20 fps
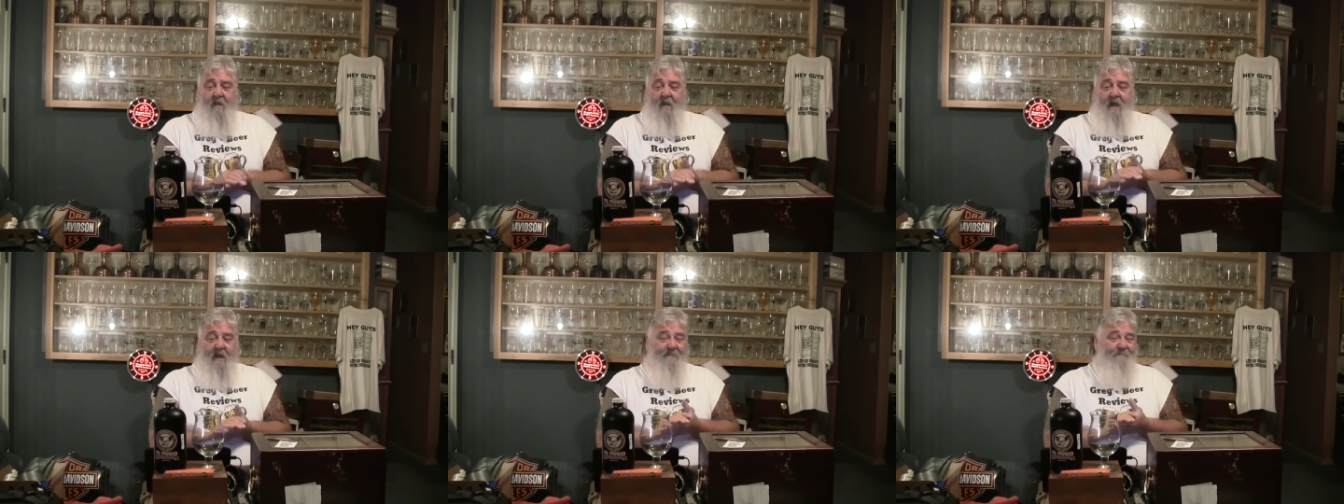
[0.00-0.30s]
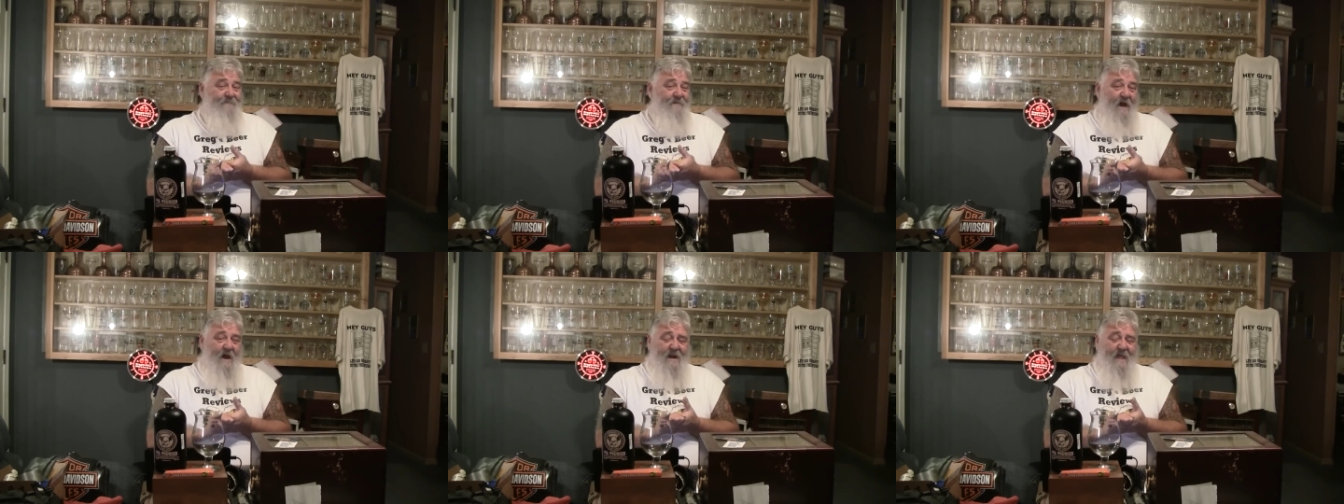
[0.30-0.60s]

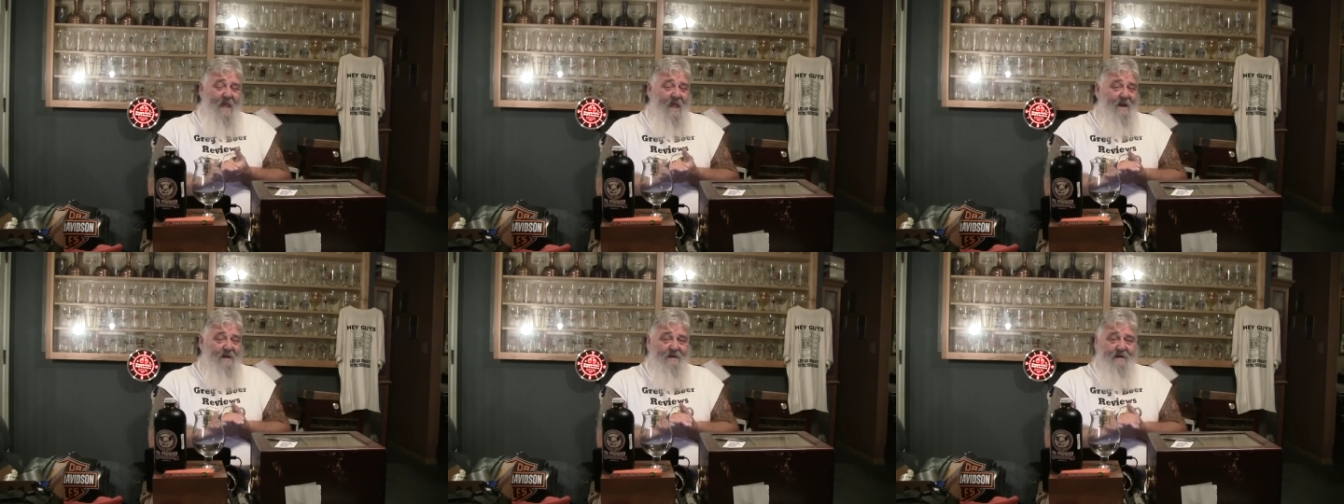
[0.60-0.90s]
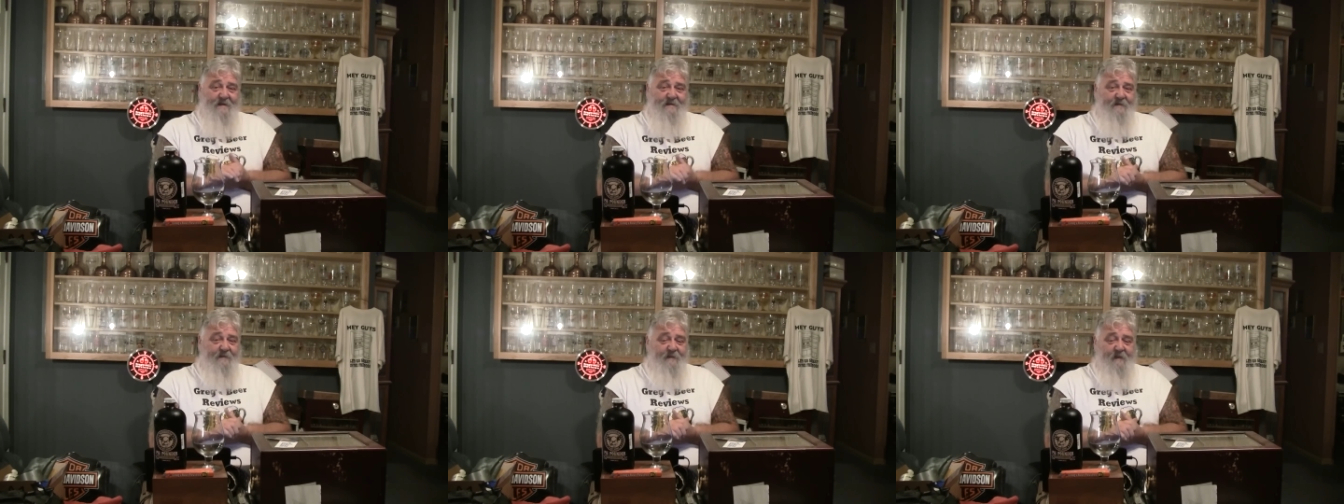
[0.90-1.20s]
I've not had
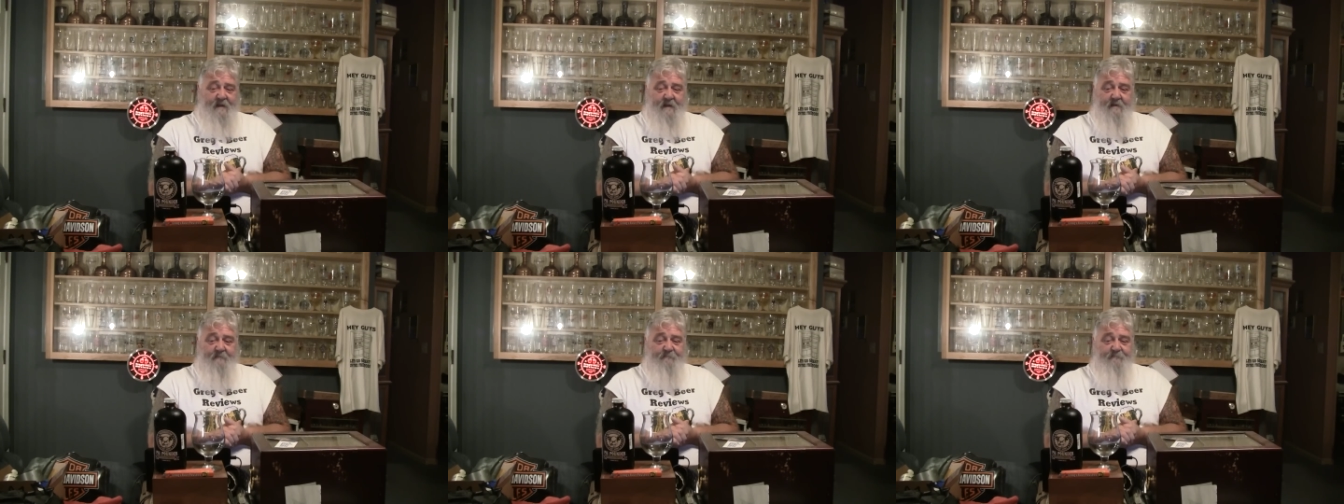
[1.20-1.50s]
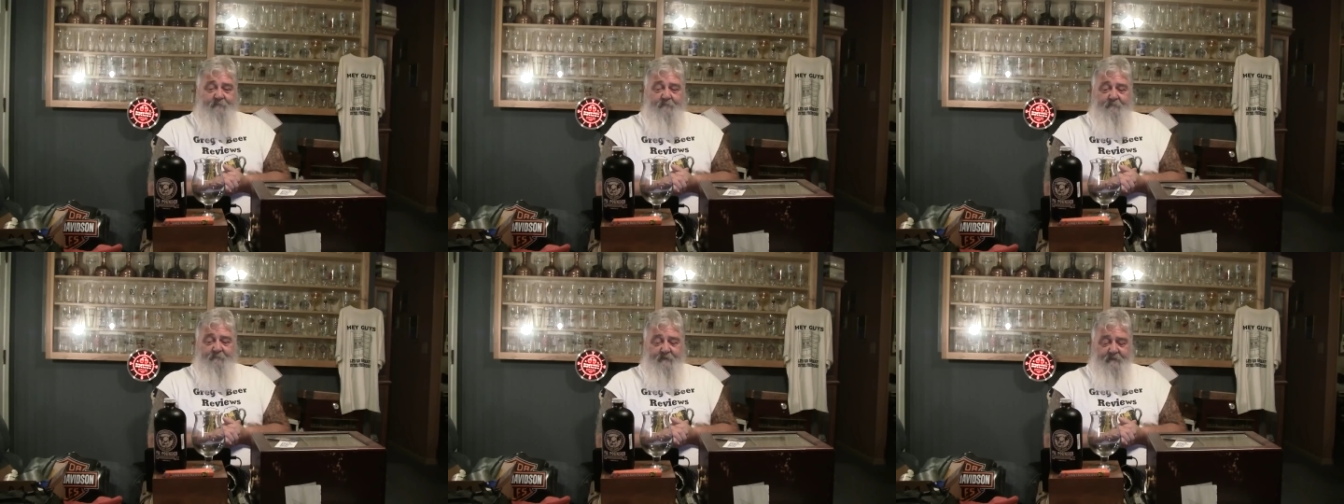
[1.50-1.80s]
anything
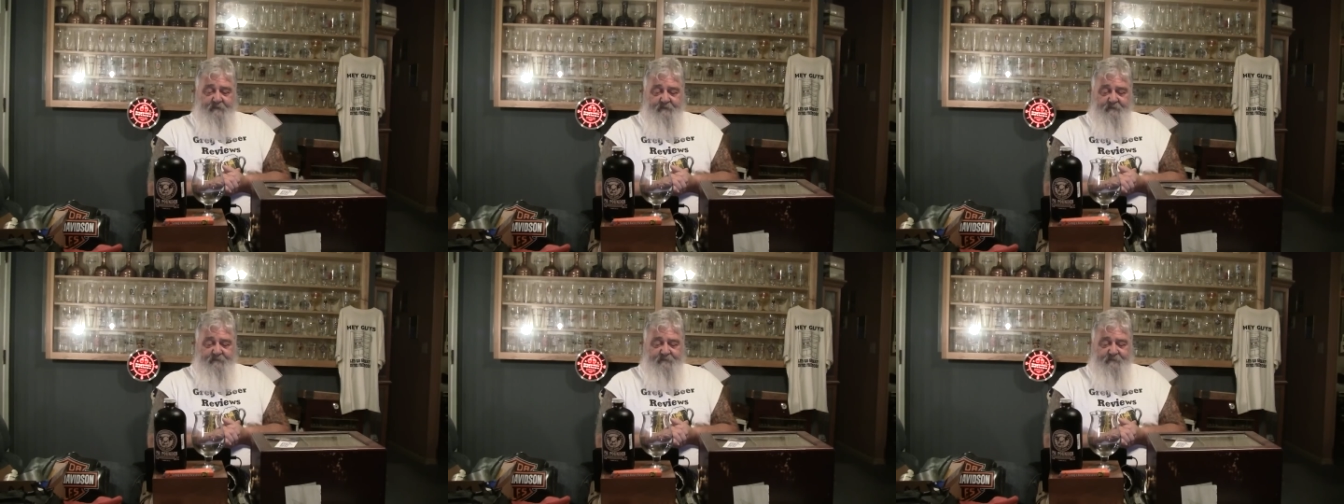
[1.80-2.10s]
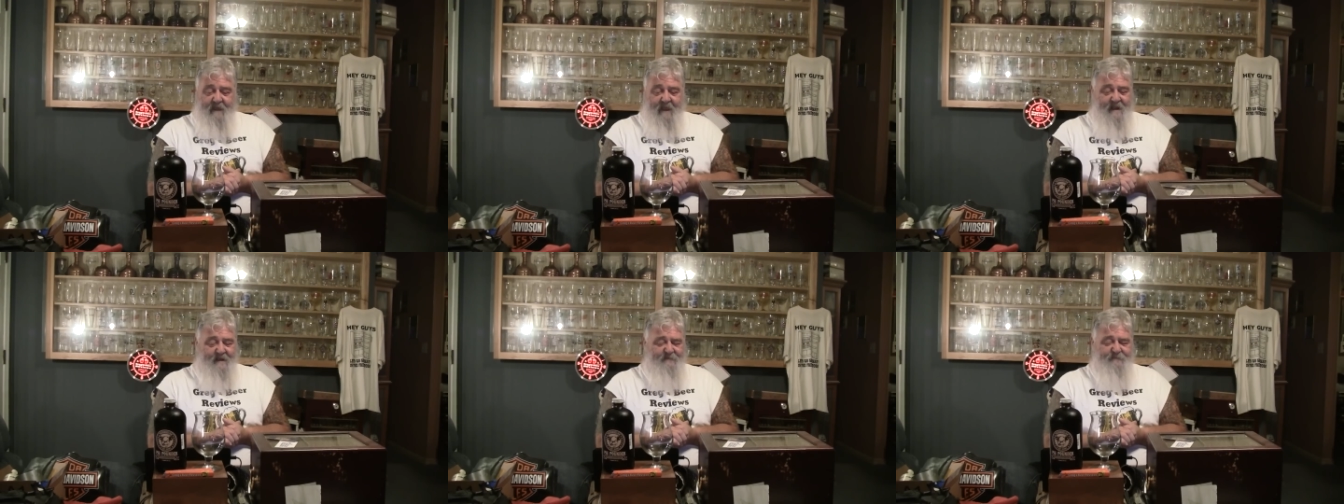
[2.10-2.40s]
from these
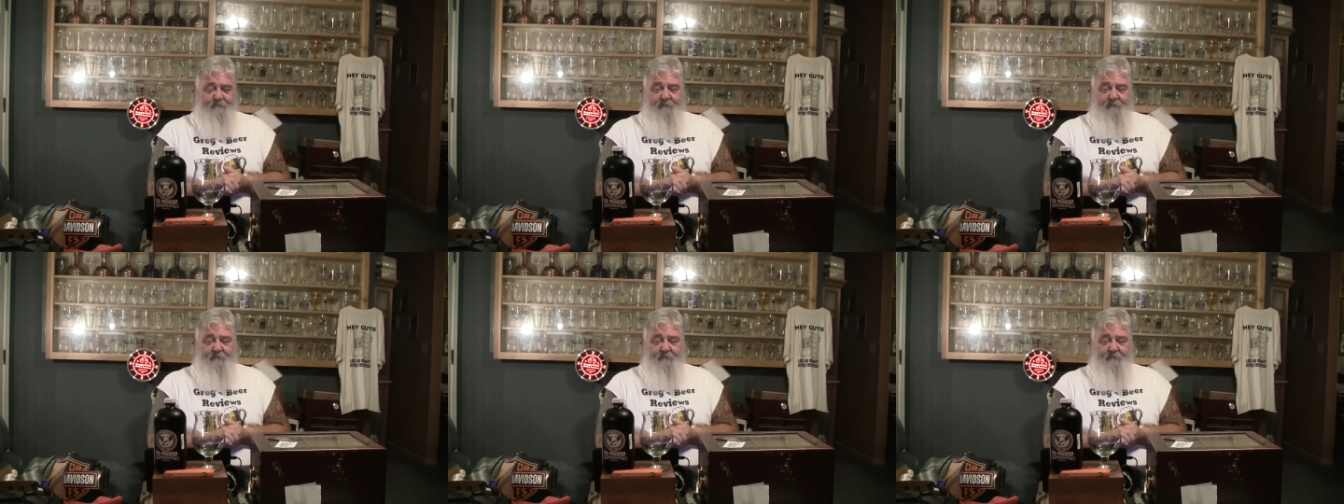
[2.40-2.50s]
guys